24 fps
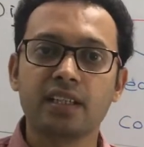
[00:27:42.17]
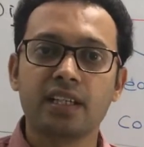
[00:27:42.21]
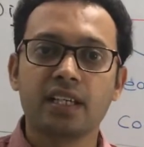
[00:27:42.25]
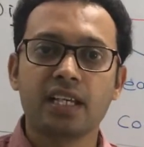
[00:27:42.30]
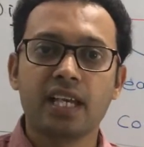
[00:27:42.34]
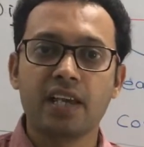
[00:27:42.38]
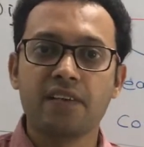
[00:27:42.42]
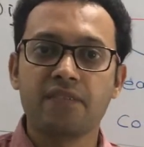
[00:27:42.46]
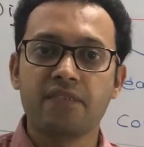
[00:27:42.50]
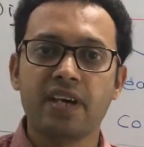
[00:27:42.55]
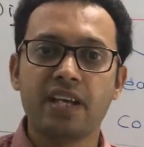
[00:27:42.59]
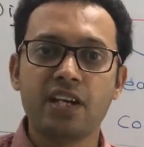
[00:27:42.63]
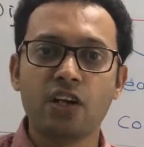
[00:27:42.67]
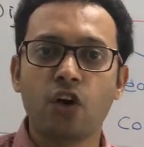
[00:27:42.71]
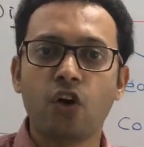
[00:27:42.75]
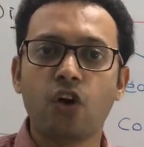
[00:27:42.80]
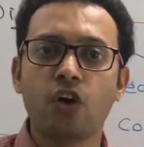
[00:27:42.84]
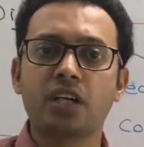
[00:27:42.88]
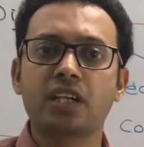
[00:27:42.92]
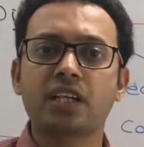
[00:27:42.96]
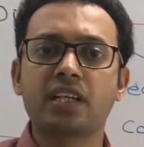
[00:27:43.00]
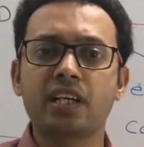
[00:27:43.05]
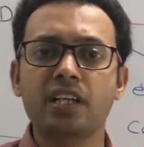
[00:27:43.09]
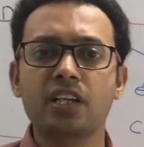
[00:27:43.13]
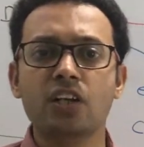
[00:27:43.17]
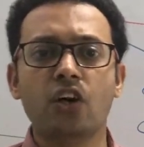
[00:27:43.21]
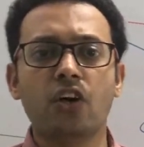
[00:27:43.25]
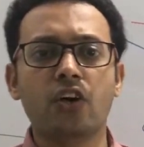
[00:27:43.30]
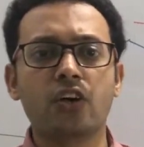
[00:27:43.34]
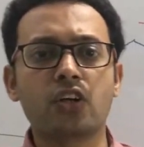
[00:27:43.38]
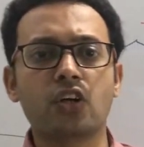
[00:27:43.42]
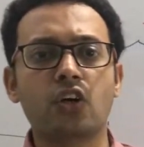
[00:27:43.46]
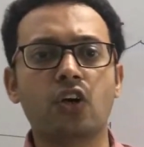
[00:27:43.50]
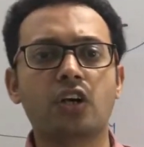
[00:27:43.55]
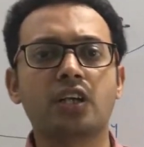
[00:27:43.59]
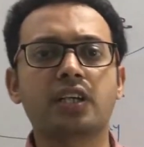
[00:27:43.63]
And when organ
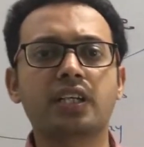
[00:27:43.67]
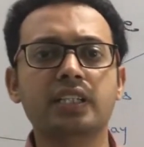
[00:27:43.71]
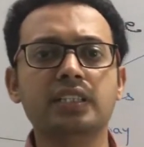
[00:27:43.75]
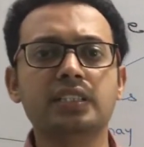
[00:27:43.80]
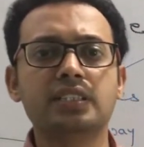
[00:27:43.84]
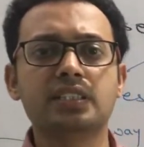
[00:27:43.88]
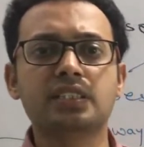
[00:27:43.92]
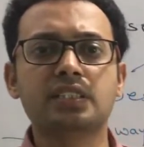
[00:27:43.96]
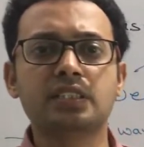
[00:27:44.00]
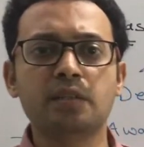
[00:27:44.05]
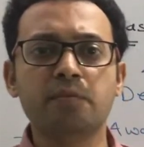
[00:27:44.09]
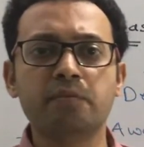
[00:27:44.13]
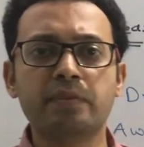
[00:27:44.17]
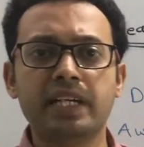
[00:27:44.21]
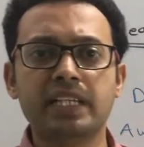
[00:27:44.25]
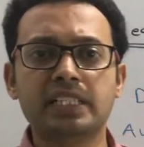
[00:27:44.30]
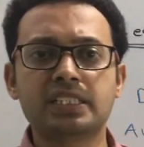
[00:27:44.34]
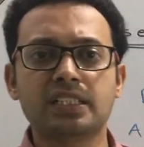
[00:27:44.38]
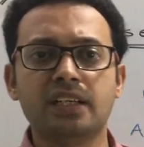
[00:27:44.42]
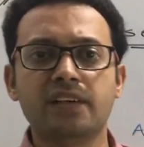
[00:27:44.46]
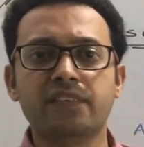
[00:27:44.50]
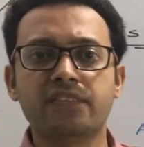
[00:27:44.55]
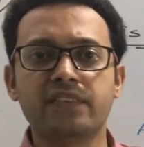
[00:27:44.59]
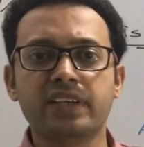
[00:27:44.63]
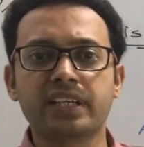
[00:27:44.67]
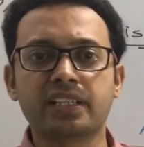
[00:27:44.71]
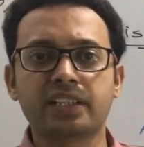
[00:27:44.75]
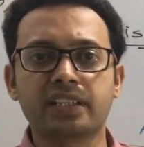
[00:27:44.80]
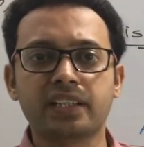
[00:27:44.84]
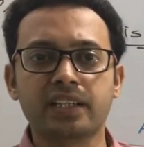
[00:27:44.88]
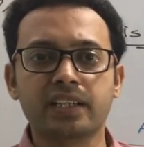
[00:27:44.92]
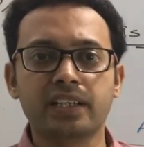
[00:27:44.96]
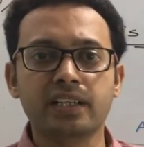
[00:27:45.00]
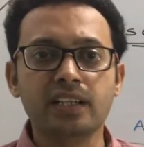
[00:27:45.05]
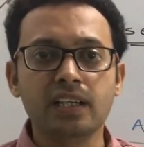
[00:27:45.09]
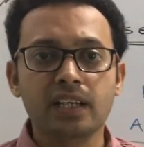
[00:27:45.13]
or organ system gets
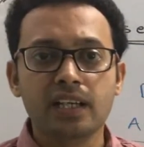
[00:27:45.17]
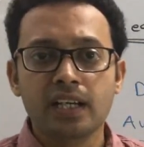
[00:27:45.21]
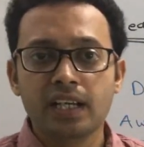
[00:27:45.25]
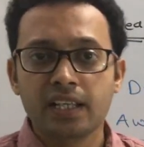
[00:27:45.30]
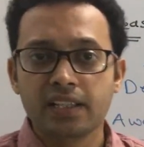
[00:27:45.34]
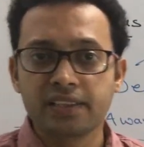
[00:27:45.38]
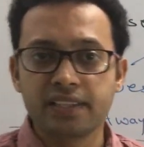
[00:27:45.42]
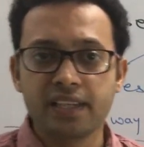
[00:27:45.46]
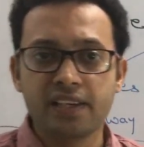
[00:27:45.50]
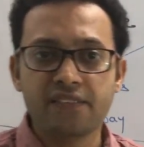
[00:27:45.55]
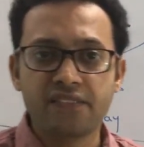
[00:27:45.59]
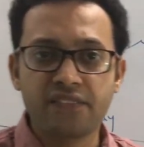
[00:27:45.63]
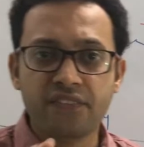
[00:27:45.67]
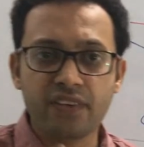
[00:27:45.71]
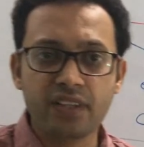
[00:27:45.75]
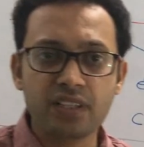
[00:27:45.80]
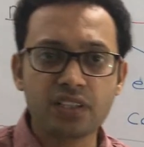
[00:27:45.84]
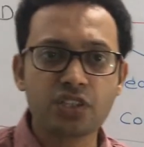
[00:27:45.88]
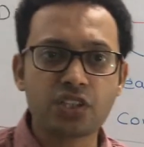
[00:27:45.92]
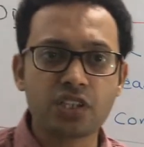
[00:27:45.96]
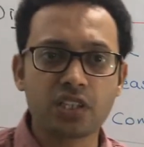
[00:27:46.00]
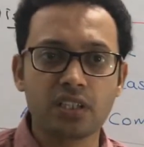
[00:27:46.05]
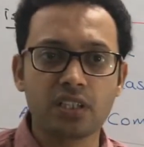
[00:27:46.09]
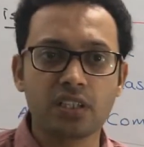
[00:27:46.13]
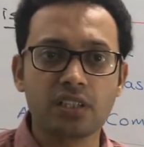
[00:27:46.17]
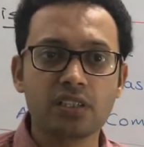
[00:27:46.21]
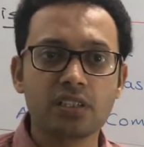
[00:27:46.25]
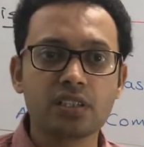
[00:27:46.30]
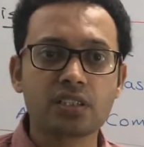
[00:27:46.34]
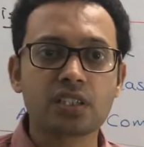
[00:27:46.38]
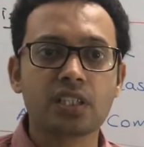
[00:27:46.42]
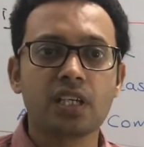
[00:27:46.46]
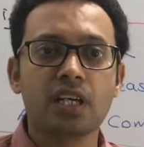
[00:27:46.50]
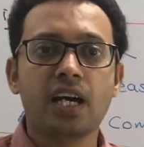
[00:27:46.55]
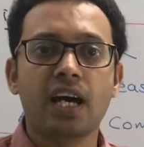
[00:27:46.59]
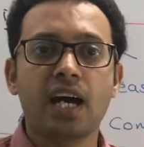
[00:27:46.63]
affected, their
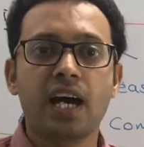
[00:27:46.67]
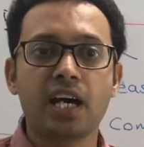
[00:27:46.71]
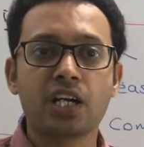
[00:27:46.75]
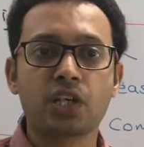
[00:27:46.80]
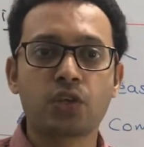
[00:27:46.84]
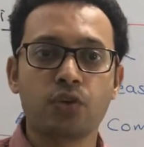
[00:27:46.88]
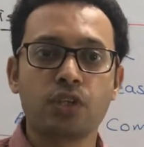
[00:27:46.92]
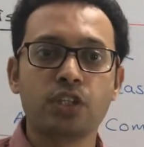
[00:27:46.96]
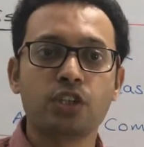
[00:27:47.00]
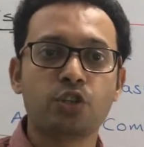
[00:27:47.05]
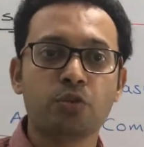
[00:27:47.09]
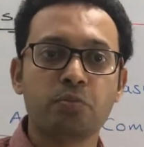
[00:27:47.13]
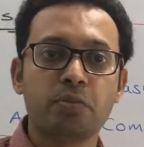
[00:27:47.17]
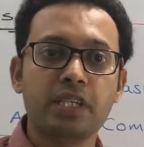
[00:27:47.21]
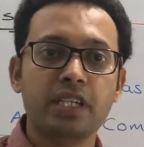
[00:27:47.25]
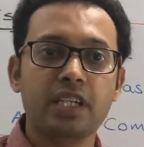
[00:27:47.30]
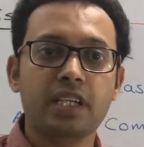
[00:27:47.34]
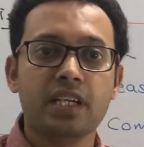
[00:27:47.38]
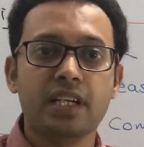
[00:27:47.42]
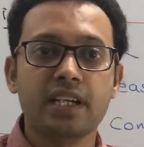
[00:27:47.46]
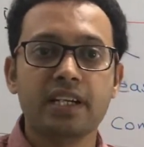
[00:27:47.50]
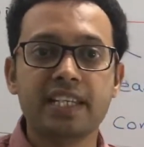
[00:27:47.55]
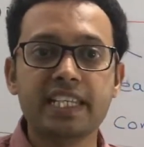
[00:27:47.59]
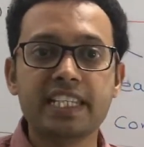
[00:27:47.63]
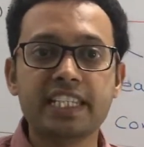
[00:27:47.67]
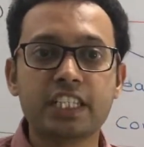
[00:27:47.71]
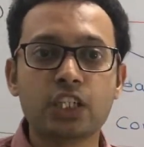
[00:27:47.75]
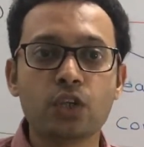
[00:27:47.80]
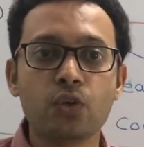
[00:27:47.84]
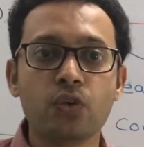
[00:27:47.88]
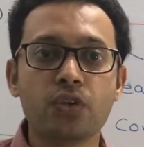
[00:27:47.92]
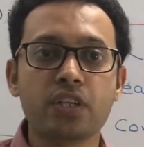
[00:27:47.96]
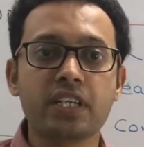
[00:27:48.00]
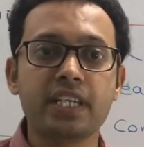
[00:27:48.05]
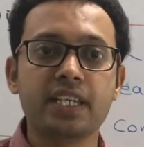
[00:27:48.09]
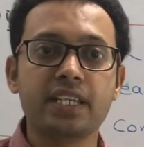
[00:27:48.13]
functions are going to be
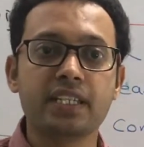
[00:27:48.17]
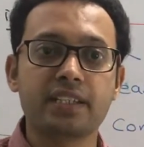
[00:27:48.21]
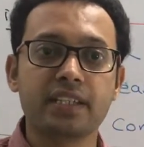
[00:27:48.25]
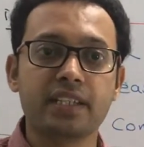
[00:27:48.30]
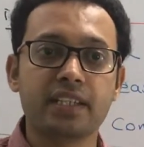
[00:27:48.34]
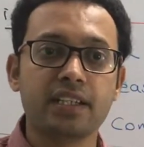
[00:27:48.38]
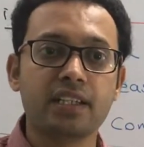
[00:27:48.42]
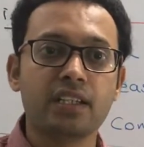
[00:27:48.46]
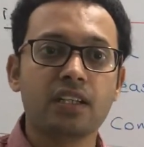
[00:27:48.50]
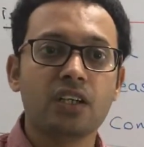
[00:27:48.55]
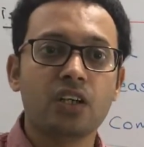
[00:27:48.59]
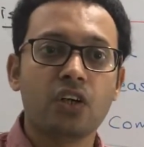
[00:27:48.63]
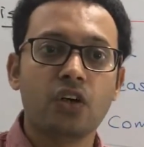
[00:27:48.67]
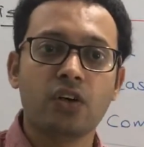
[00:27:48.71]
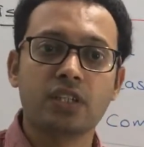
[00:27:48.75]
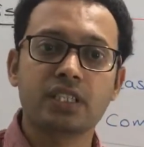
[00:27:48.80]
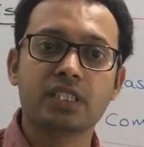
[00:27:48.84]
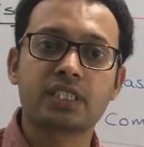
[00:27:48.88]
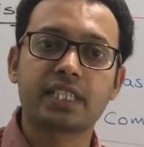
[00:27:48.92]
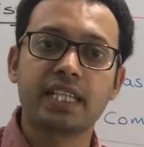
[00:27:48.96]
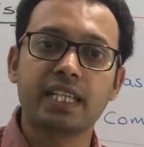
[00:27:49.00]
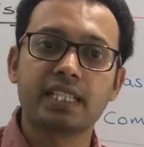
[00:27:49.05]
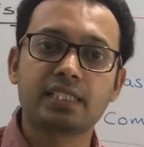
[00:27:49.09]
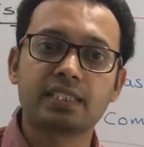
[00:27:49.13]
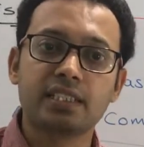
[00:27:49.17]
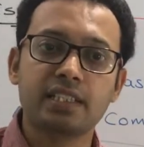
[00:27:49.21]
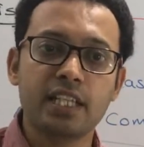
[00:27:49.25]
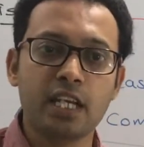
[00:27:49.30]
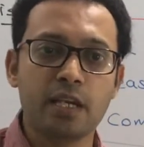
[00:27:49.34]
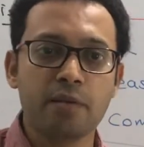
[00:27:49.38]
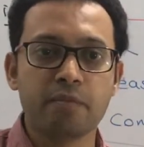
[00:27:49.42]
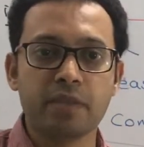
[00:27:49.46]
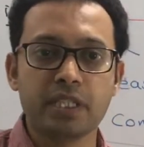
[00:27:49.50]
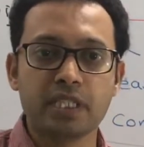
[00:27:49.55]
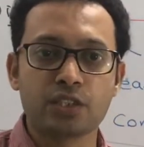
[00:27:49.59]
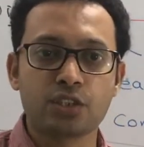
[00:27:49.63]
deteriorated, or it gets
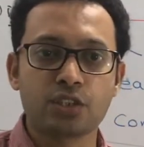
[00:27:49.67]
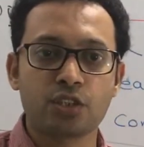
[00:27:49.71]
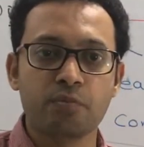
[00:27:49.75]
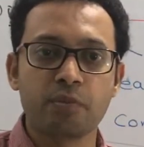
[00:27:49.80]
damaged.